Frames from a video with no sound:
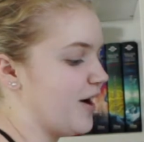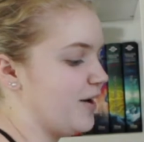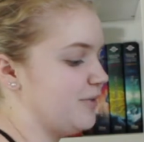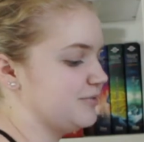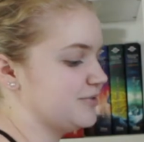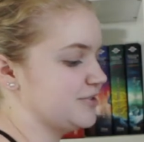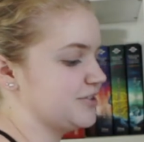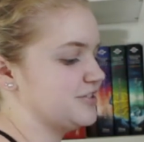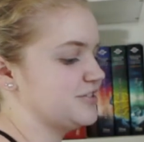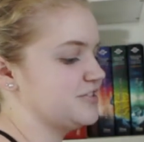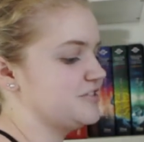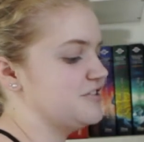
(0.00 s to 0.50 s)

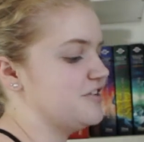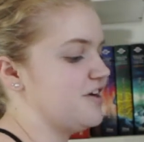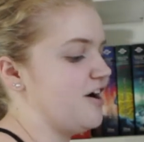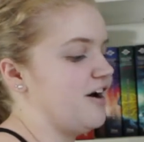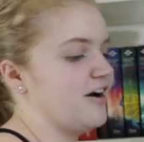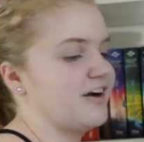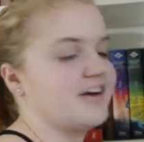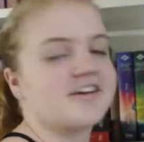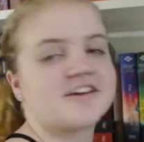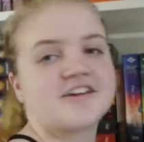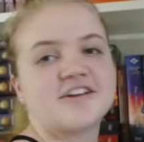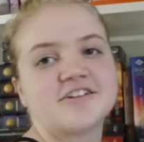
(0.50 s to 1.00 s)
I'm just
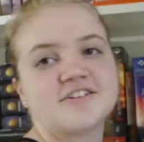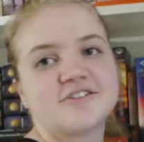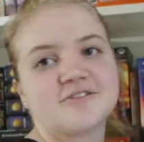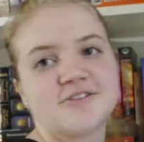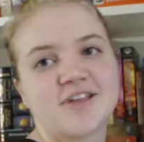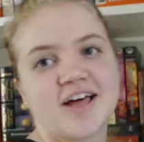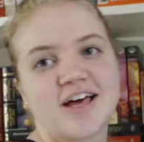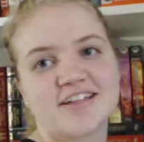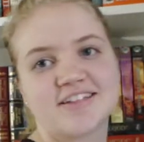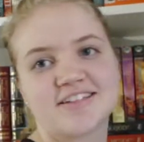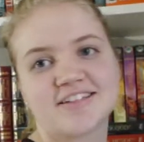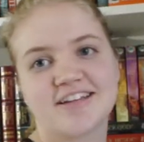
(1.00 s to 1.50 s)
not gonna do
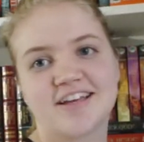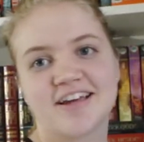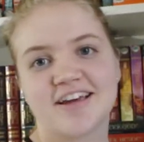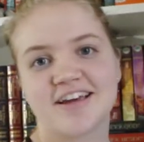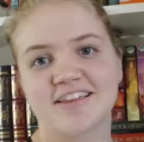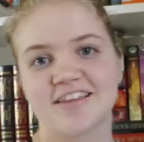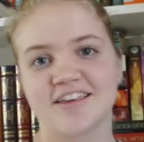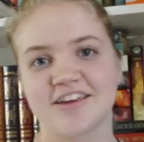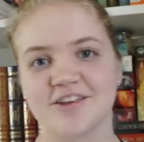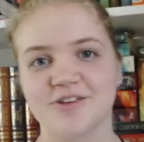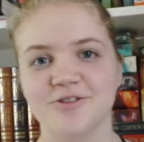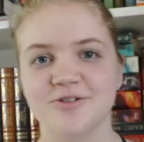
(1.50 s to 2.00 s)
that today.
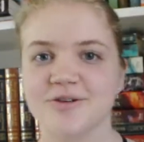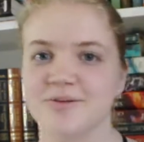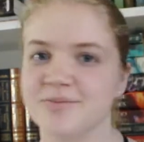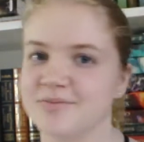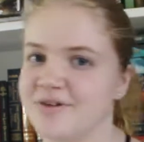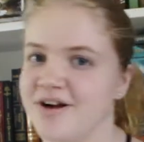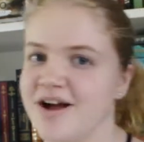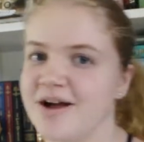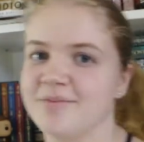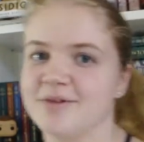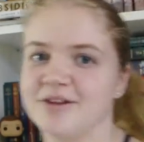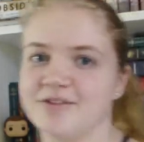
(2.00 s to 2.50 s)
Like, you can
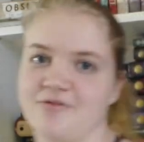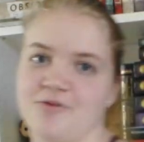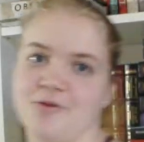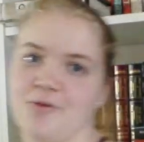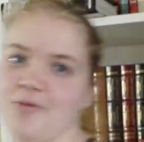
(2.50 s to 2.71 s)
prime it if